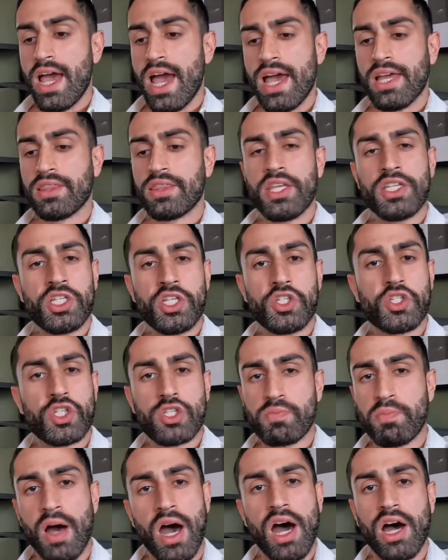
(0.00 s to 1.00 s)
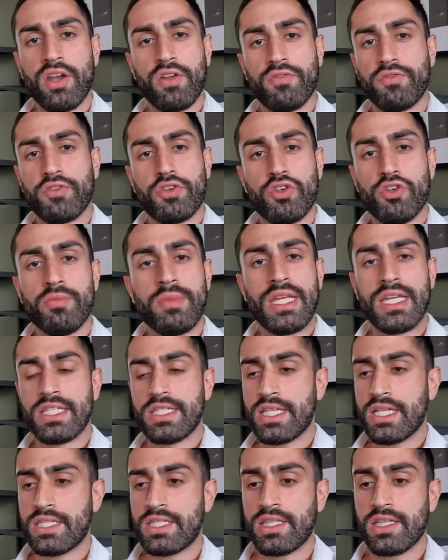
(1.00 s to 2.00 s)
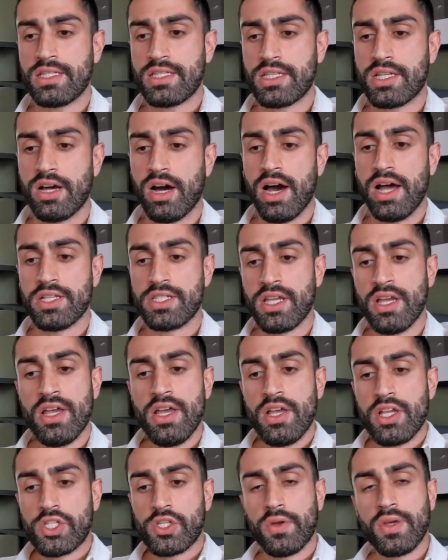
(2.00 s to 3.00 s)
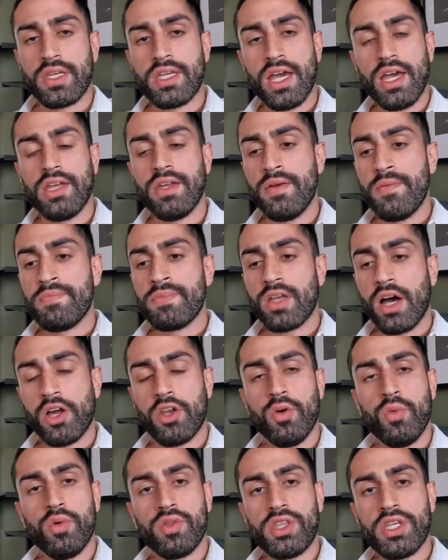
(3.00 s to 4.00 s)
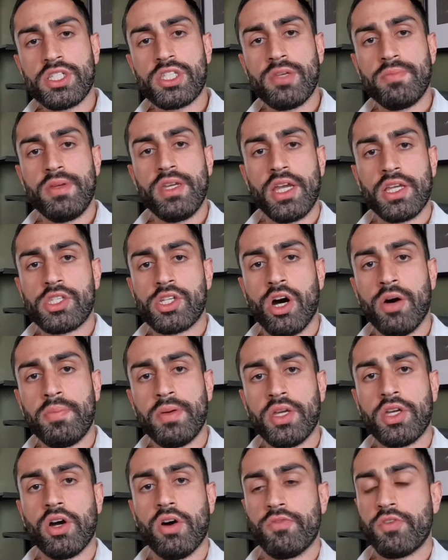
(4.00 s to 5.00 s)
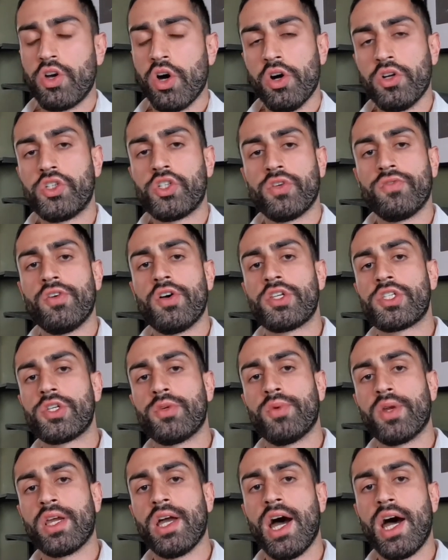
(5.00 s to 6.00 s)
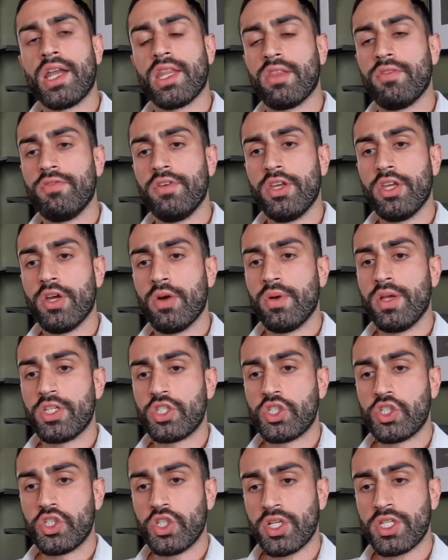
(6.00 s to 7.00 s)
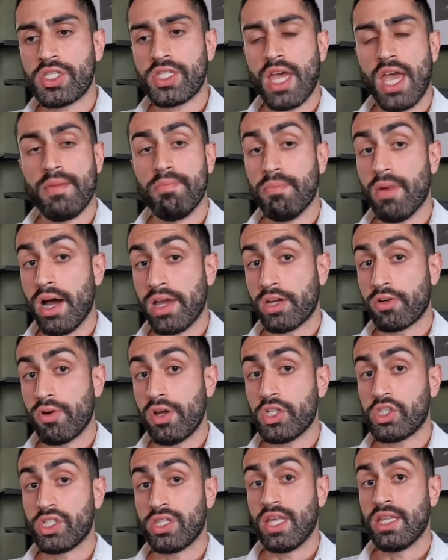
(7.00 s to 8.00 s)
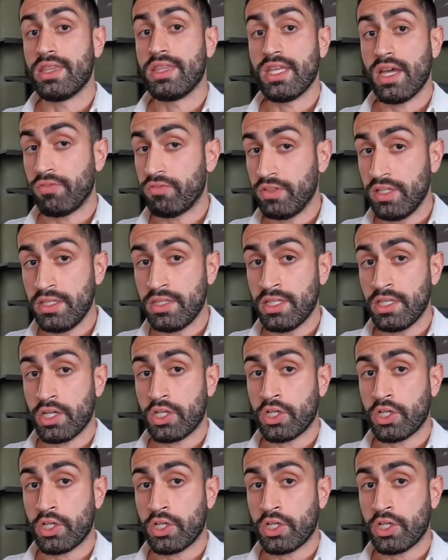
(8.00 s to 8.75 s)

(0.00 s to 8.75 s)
and this is just part of human existence, guys. So again, I don't want this to be a topic of controversy regarding the video. It's just a migration that definitely did